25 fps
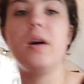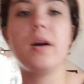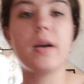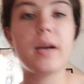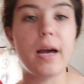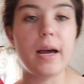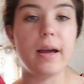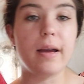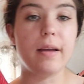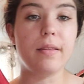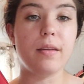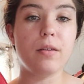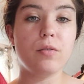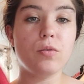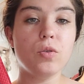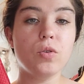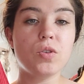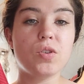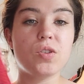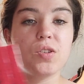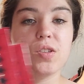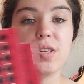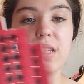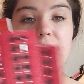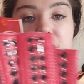Okay, they're all
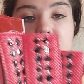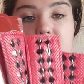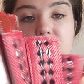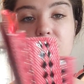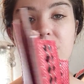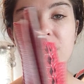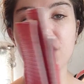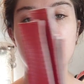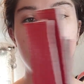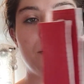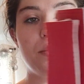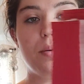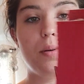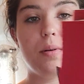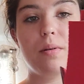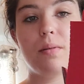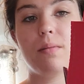stitched up.